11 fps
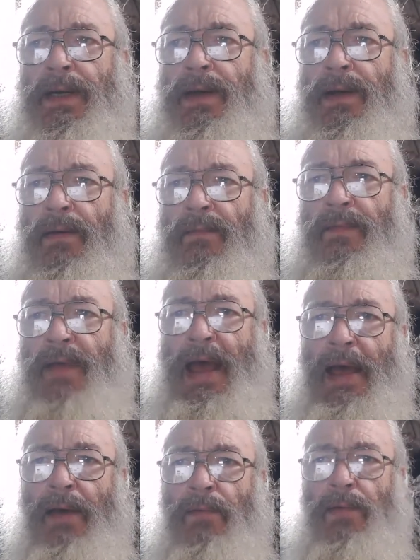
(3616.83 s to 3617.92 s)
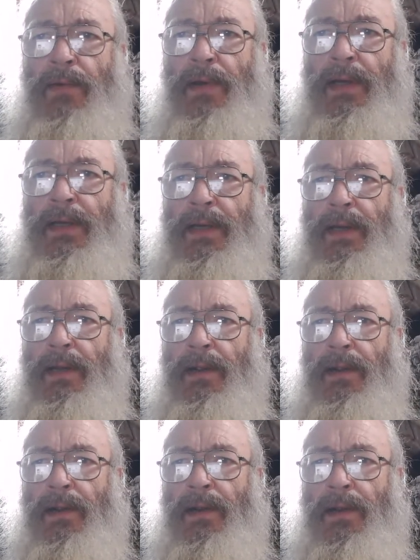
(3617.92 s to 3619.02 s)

of that one right there.